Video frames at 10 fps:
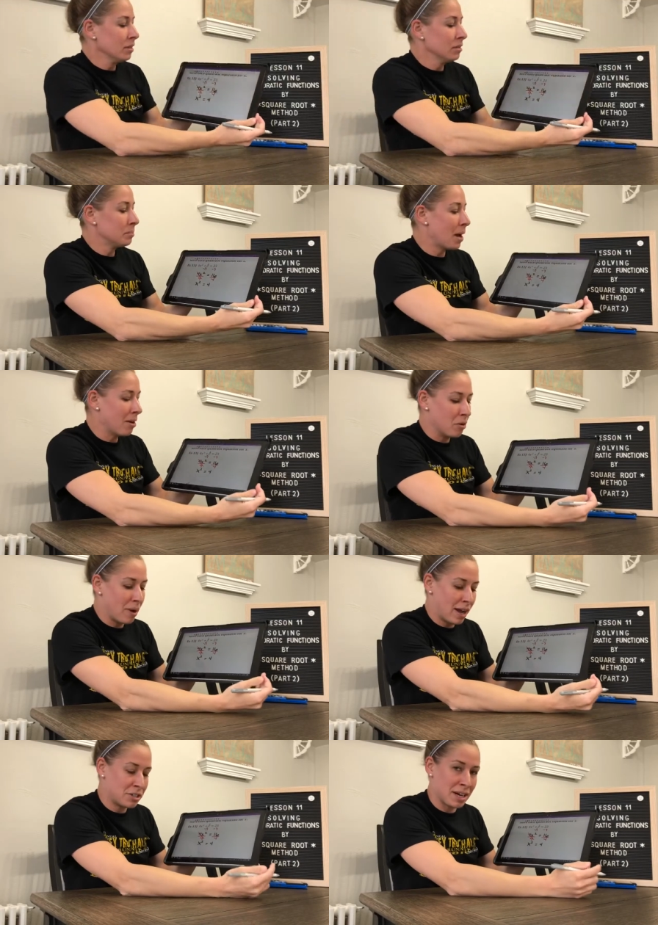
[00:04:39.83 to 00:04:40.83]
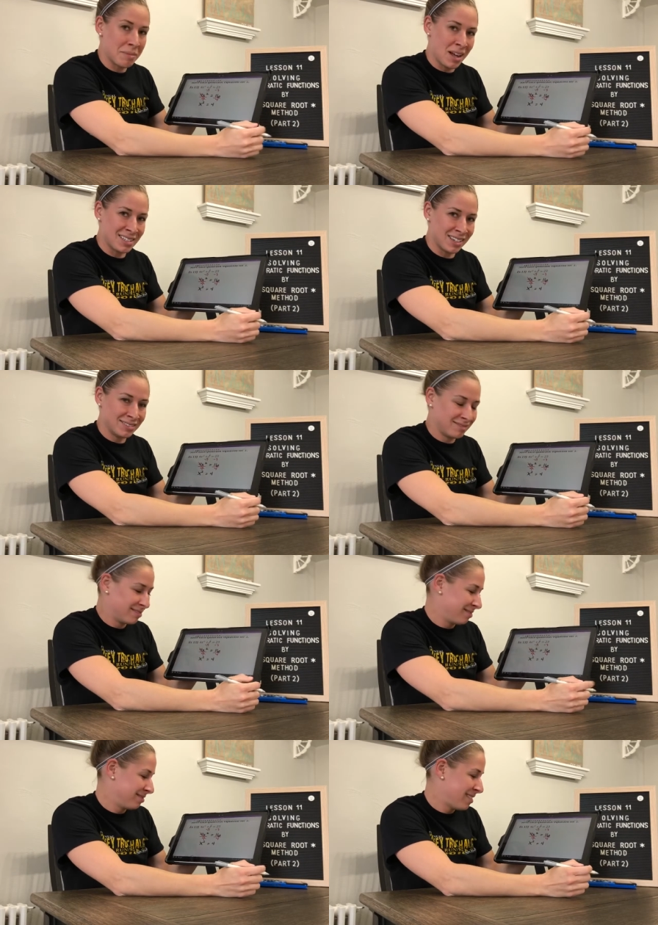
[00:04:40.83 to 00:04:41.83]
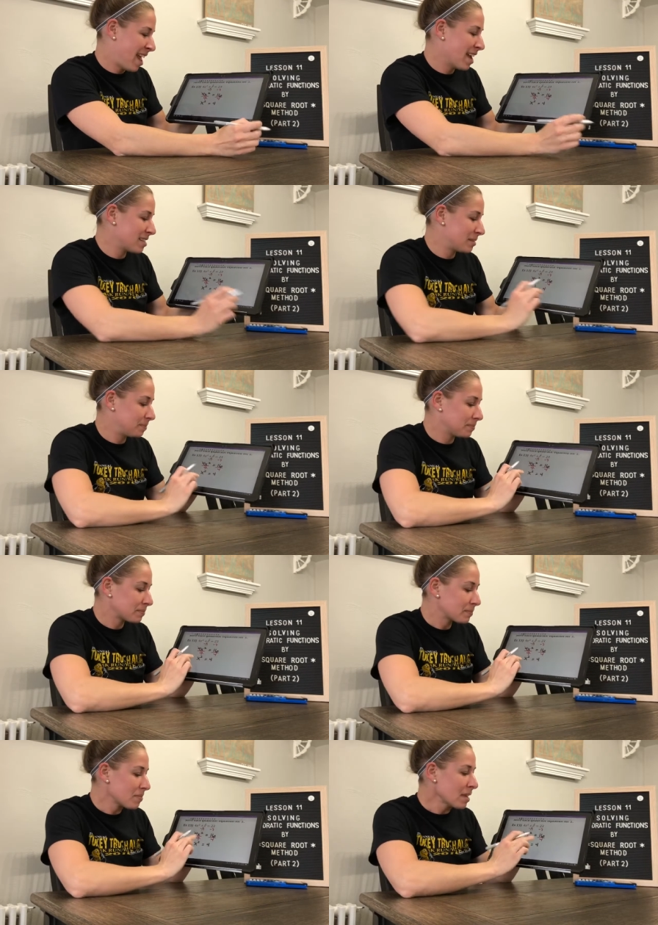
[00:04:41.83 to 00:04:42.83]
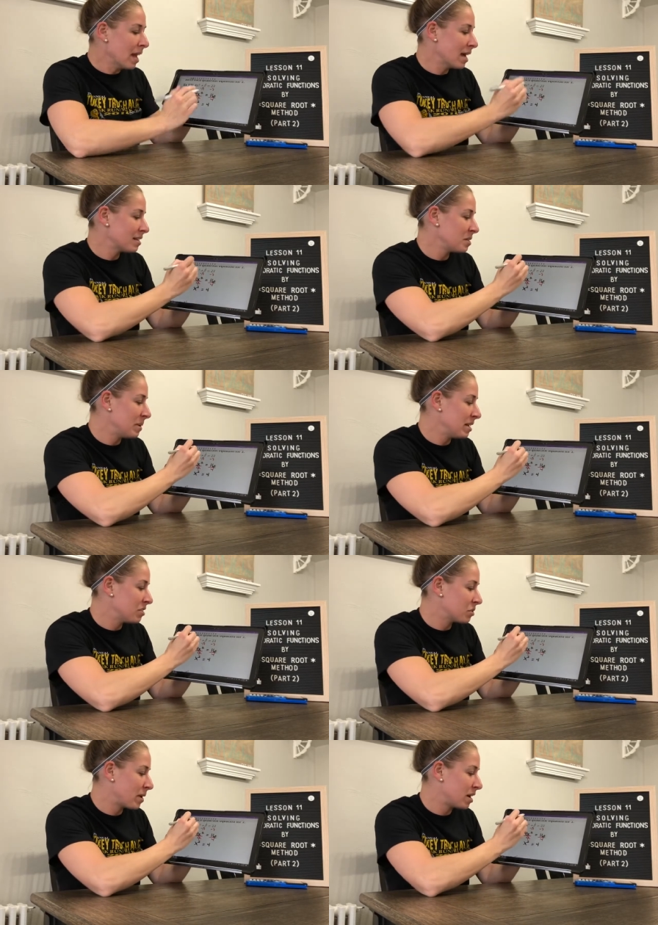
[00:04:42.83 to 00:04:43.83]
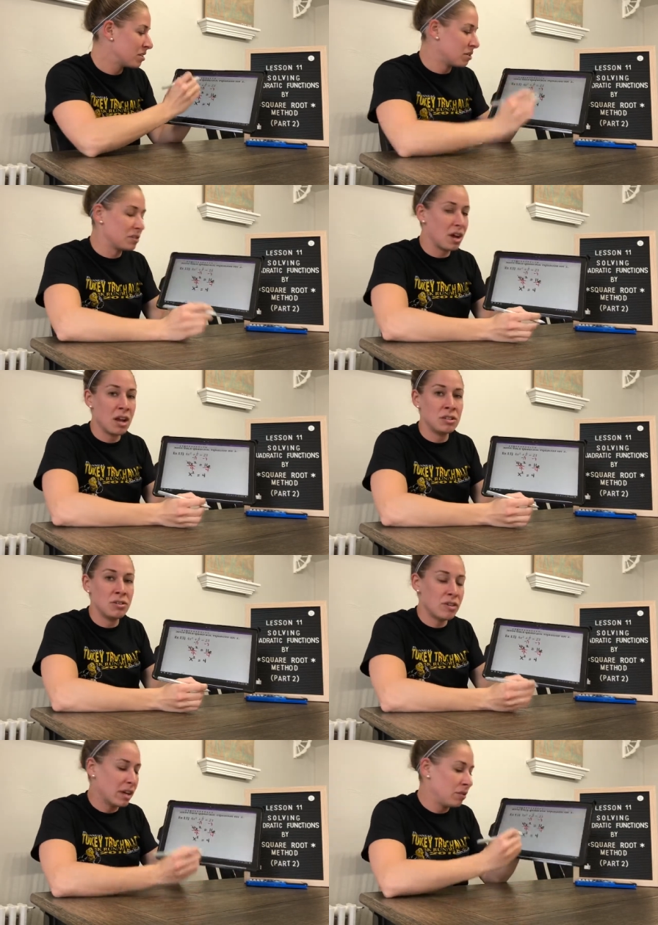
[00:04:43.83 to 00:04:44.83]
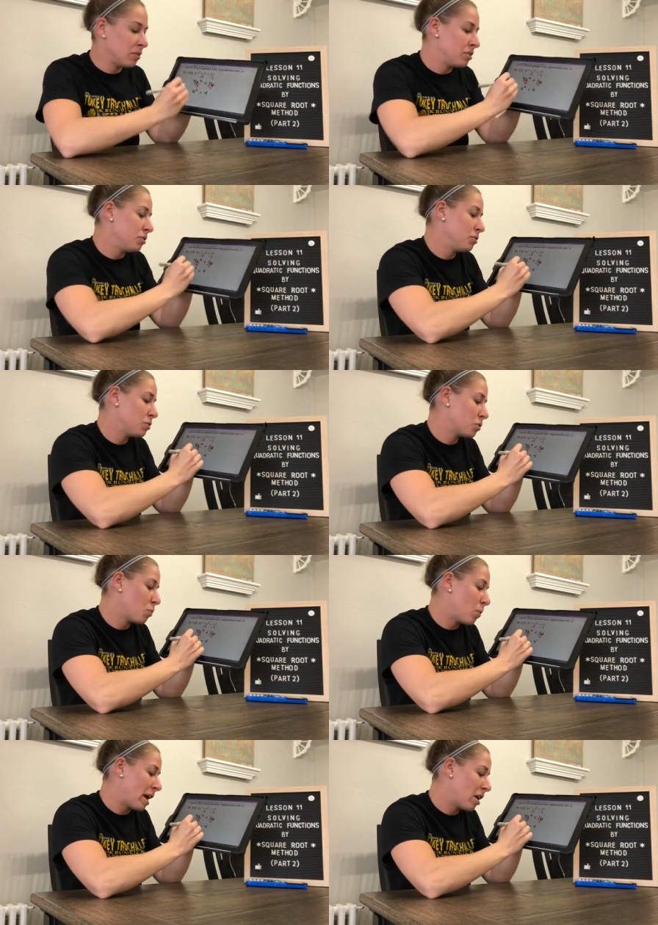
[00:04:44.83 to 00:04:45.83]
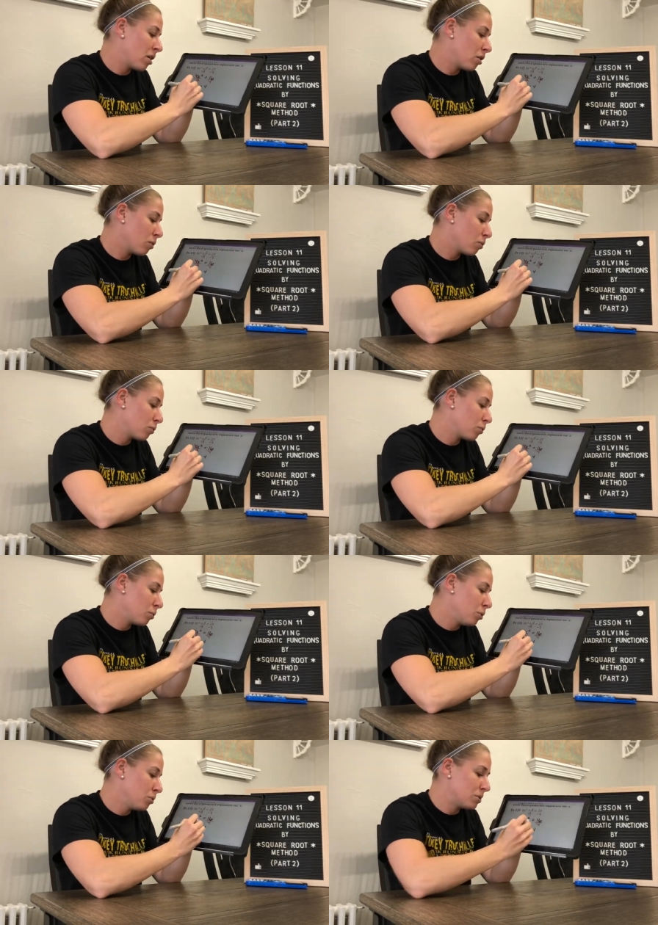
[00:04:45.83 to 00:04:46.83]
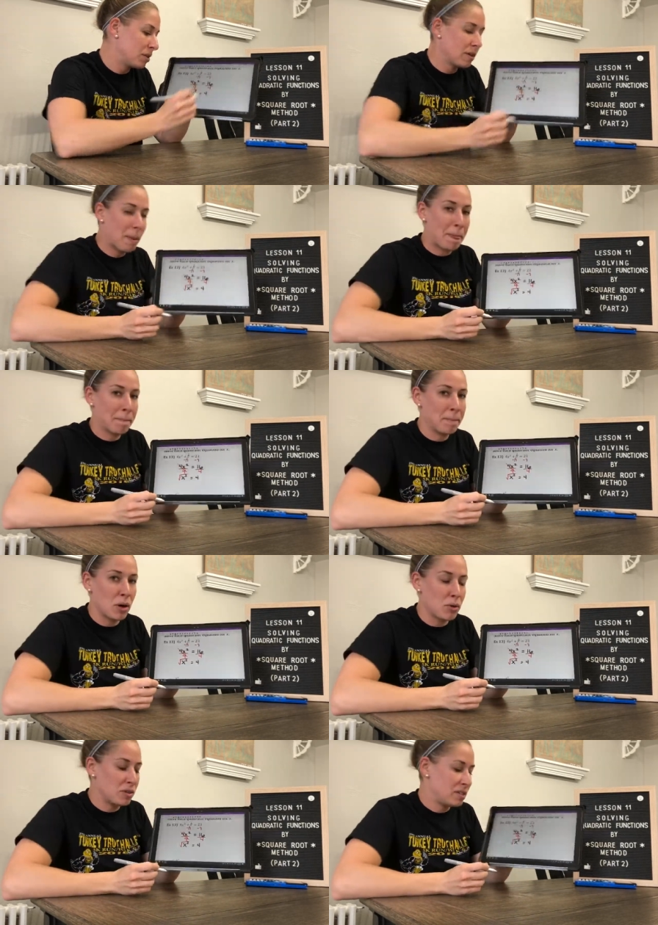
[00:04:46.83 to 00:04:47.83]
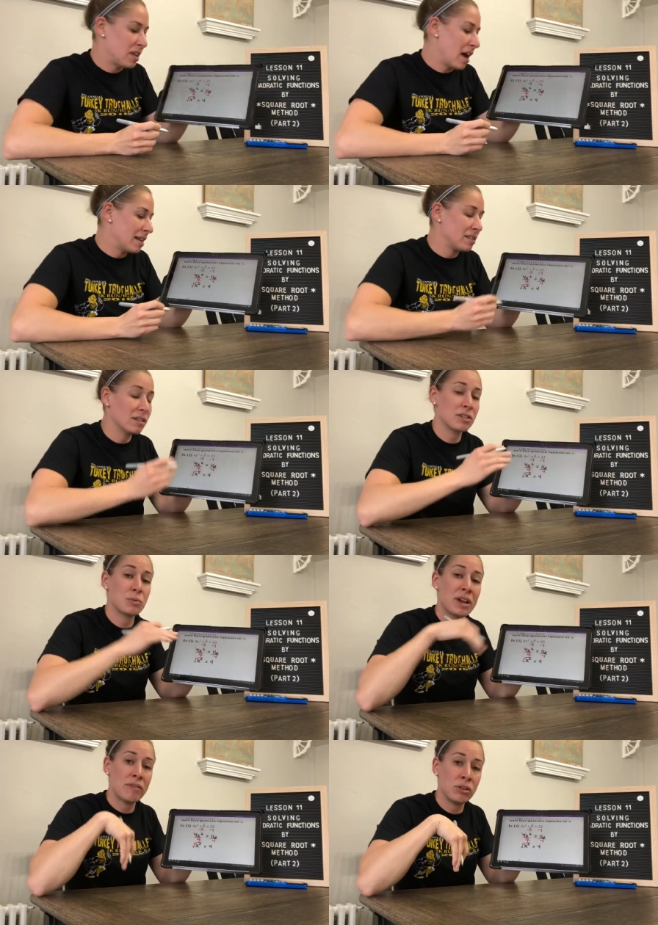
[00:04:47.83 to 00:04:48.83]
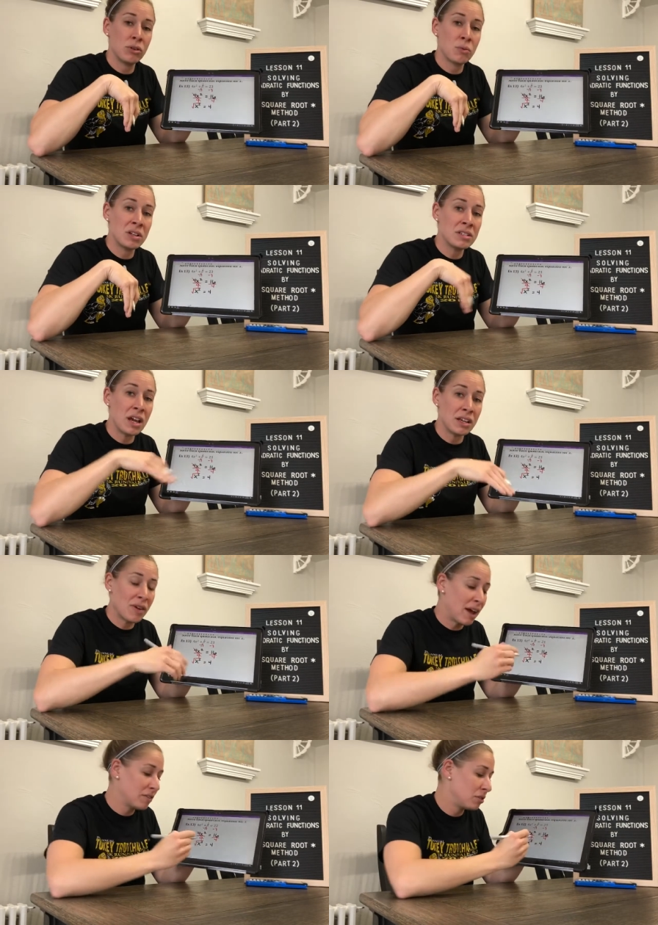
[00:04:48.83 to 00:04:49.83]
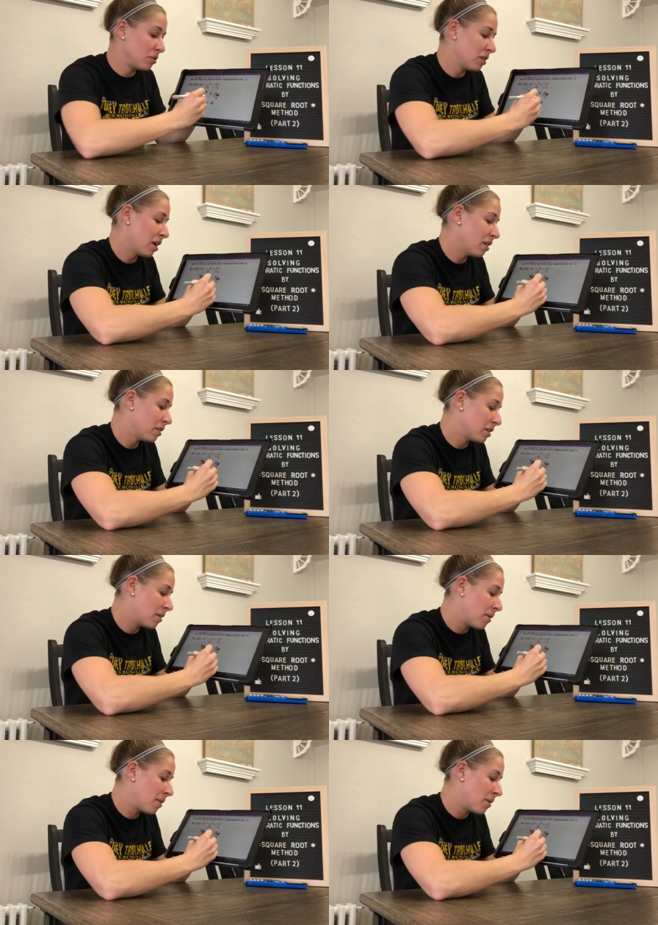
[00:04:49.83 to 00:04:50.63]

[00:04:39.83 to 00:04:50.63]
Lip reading: Probably why I drank a monster. Next, x is being squared, so to undo that, you need to square root both sides. Because whatever you do to one side, you have to do to the other.